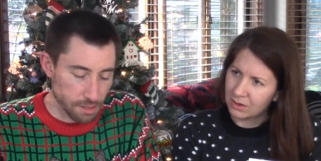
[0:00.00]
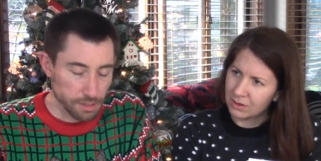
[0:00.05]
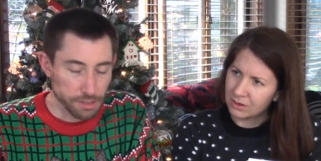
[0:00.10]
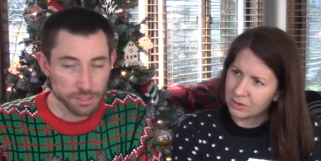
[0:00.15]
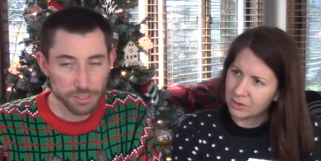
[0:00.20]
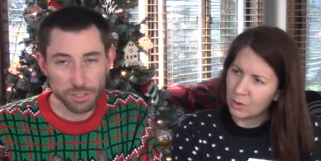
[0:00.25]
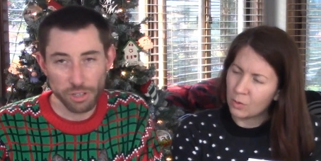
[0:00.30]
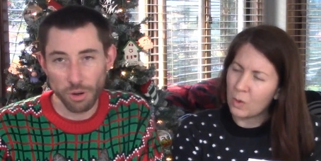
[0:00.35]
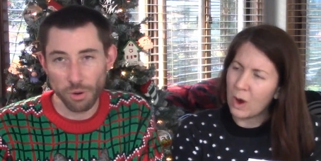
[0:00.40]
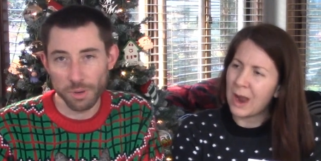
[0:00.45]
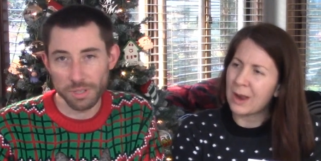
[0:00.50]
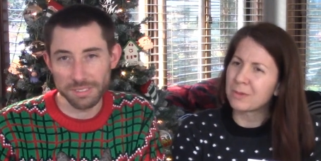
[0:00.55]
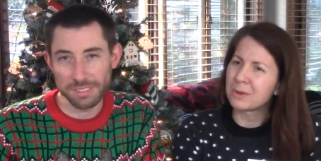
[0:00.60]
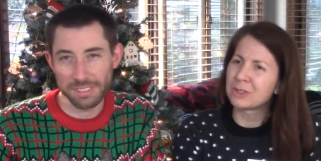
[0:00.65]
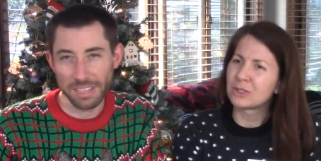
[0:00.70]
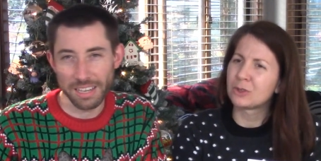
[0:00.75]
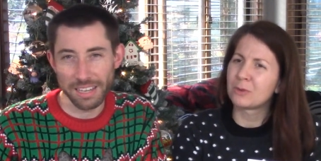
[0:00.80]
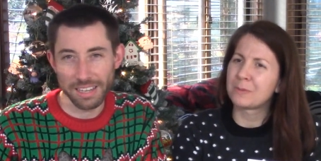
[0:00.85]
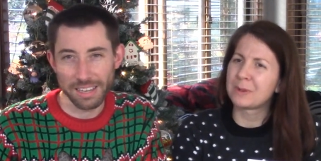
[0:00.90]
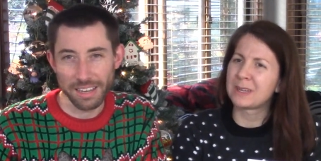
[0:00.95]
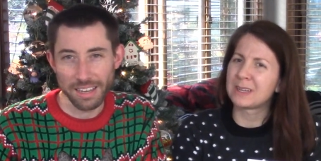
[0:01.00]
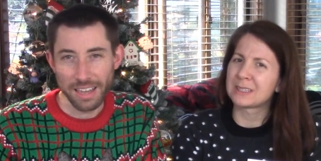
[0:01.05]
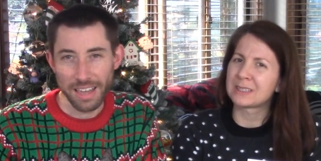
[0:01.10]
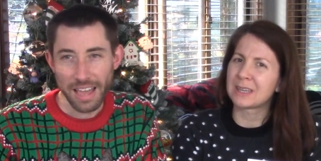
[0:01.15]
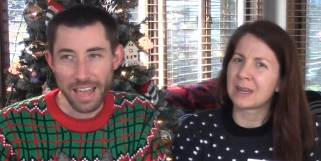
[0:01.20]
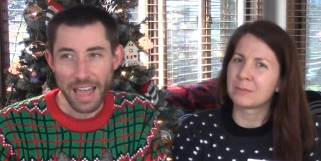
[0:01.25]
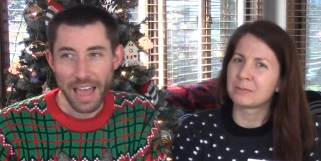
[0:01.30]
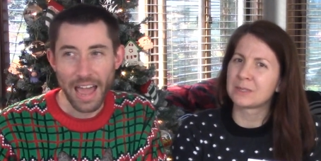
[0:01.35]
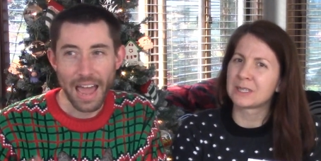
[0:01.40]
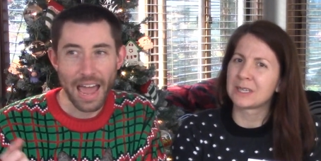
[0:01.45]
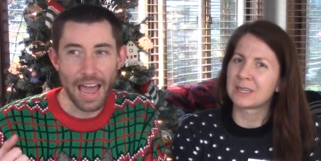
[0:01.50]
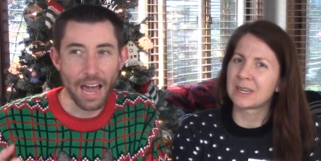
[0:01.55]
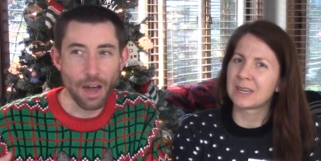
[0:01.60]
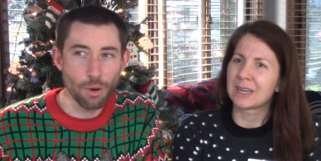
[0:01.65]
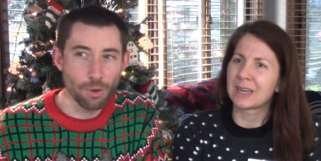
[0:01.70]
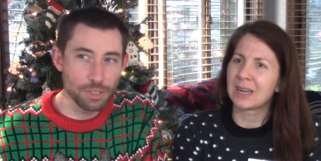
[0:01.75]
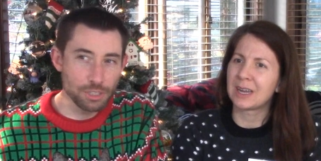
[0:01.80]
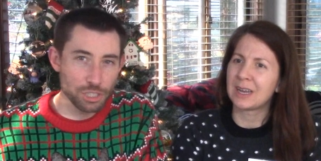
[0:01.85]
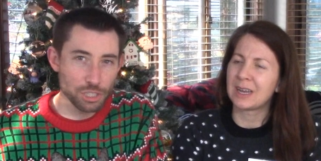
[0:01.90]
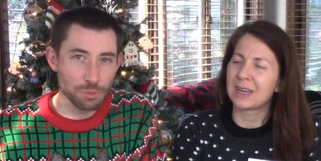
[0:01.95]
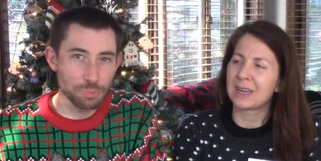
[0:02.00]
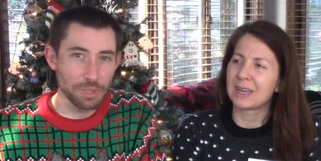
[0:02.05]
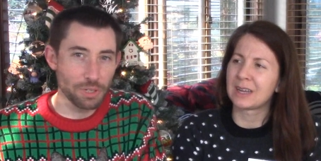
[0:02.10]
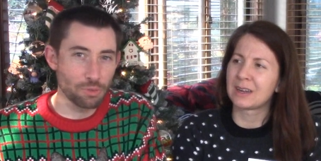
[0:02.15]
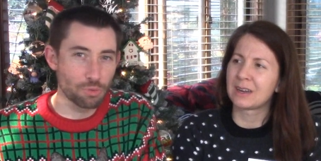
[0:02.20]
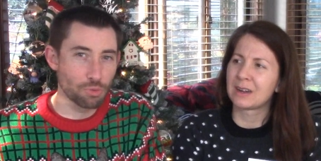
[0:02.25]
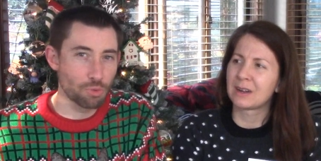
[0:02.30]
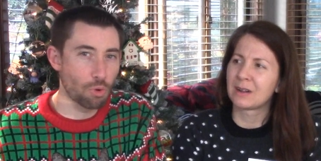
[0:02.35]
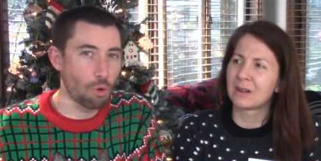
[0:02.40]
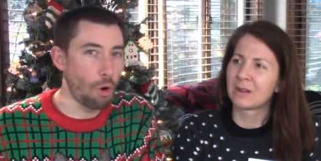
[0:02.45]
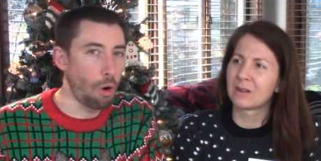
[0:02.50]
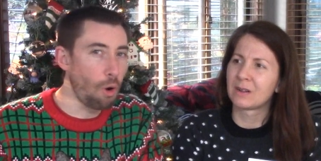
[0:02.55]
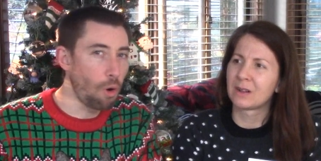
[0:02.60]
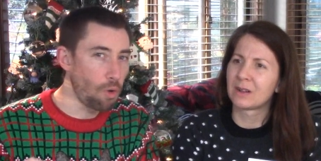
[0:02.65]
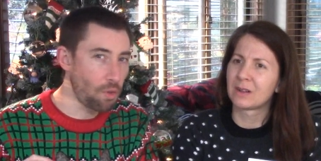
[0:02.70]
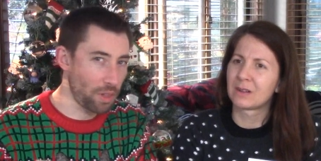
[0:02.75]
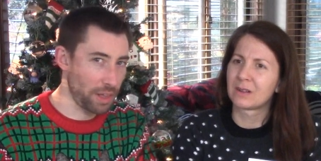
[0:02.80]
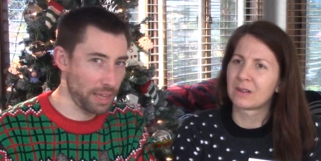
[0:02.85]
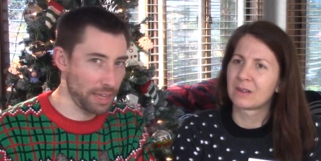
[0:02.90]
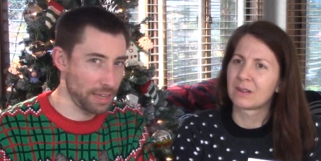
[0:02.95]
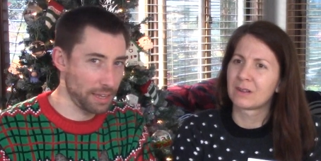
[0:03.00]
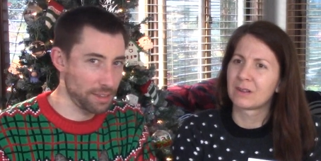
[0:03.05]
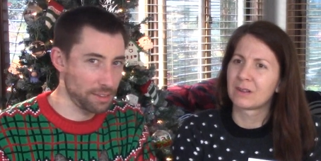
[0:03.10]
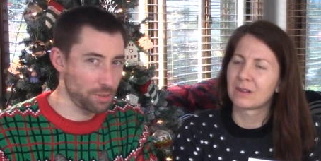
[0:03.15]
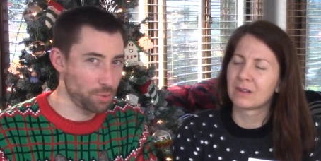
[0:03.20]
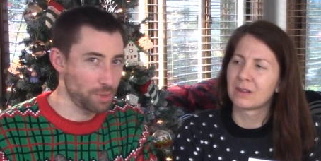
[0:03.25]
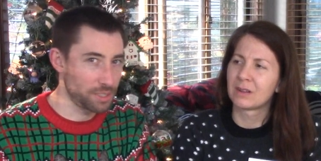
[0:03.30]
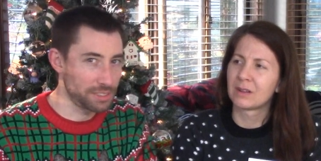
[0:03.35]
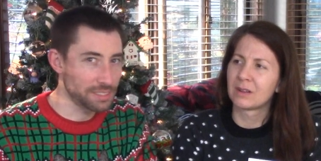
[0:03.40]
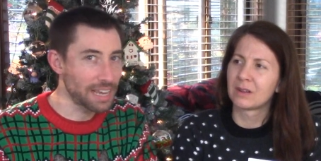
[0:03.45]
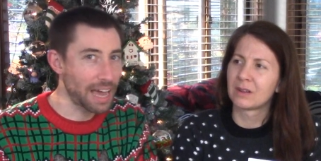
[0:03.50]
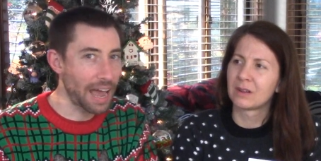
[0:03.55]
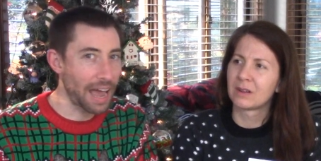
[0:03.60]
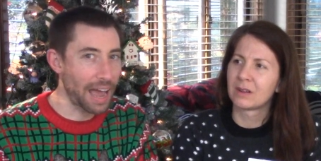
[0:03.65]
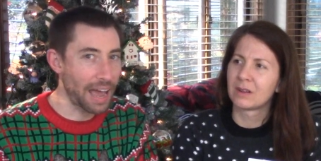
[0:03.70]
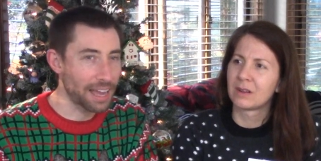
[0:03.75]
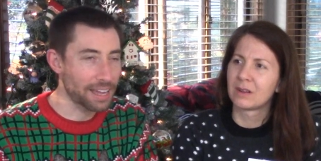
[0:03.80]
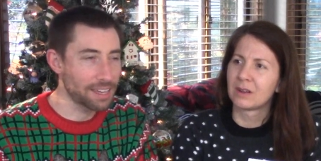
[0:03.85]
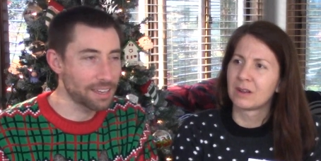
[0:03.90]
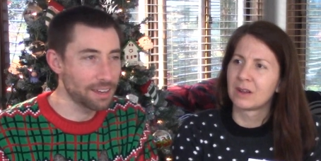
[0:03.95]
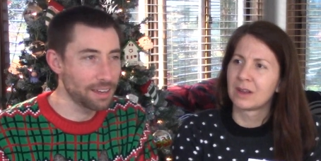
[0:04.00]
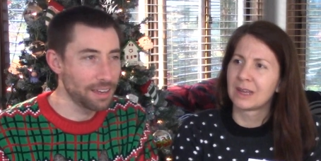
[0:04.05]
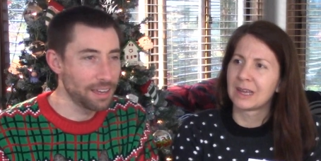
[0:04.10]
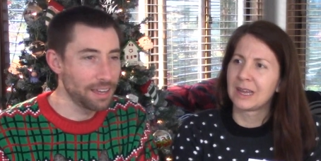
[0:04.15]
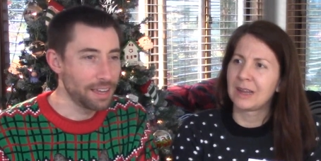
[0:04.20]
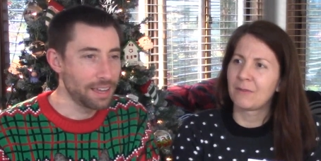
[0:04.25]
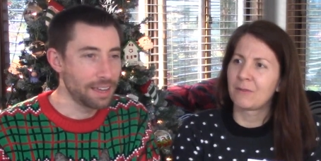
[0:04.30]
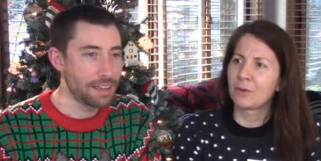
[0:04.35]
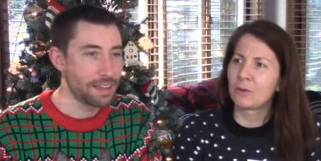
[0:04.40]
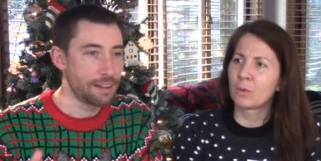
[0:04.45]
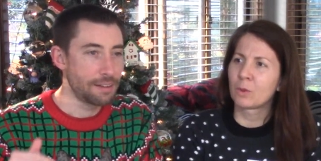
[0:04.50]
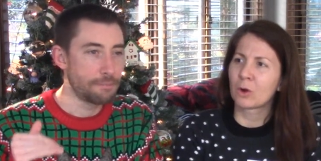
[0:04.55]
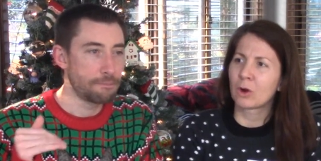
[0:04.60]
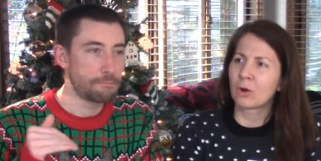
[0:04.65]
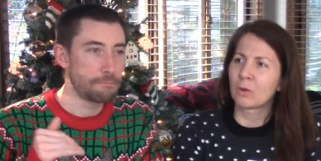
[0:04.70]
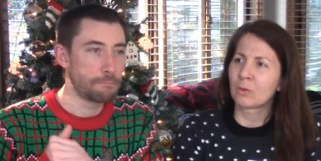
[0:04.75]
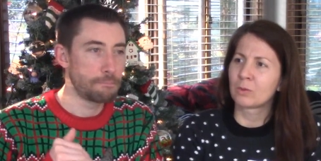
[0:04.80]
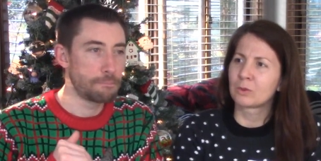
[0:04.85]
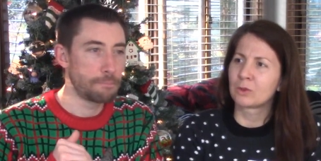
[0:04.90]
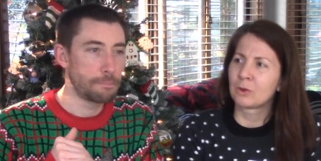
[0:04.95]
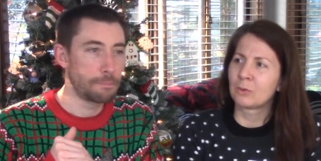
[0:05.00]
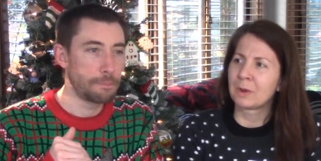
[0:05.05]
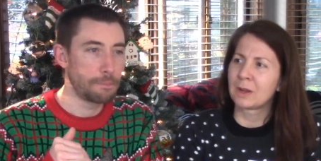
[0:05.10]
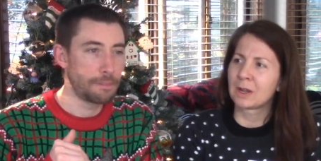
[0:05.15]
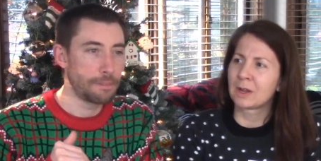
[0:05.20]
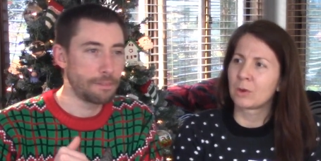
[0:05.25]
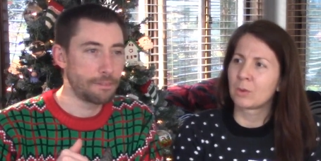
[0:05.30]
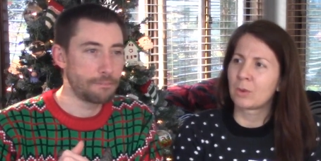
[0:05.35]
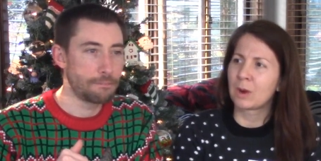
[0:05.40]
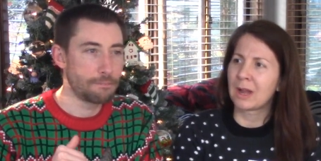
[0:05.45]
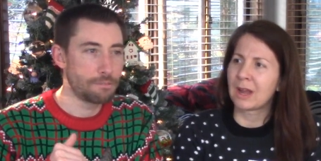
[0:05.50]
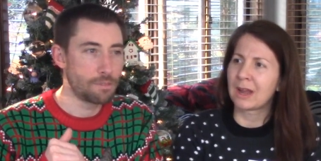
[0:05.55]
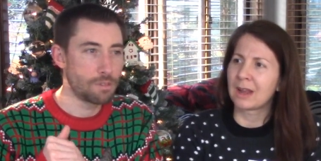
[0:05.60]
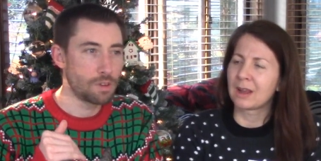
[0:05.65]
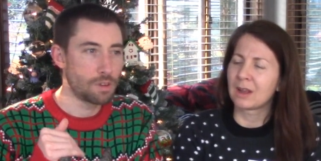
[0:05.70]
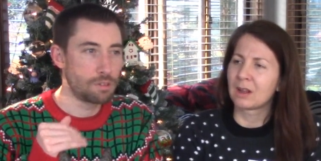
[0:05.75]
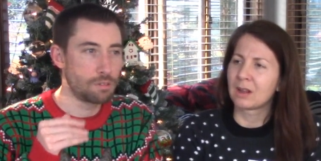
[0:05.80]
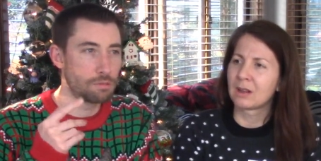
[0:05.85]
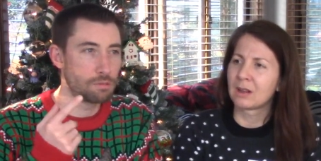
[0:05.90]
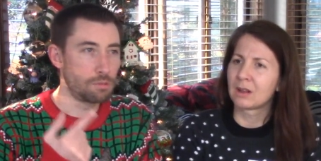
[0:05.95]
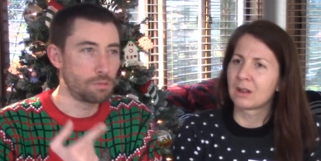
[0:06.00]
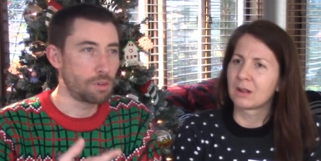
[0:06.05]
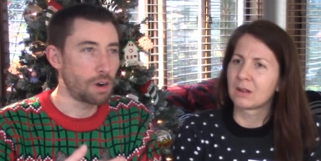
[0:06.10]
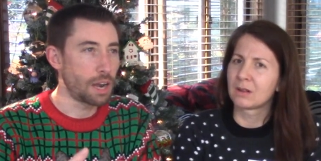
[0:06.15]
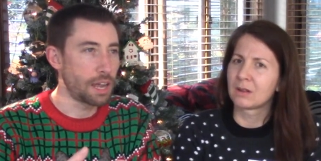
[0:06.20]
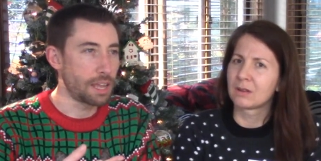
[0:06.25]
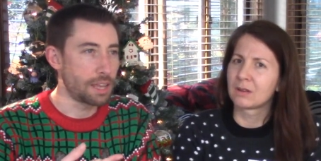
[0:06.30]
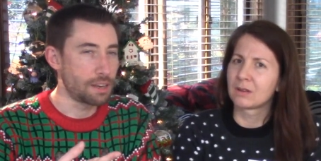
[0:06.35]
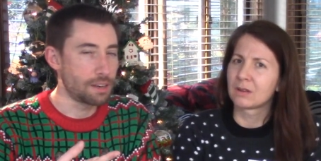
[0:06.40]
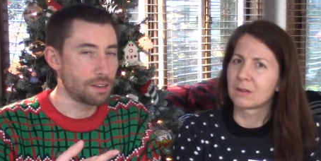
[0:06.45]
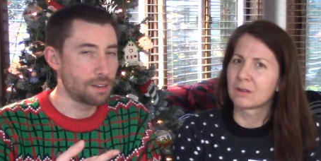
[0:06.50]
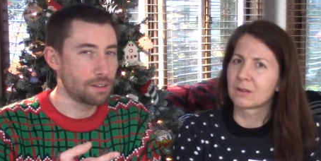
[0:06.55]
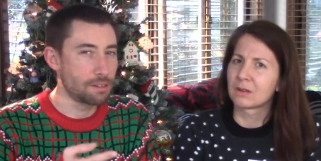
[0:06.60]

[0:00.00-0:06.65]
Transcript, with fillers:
Speaker 1: So, so why would like, you be attempting How would hit? you be rolling to attack...
Speaker 2: If you were all too many away.
Speaker 1: Right.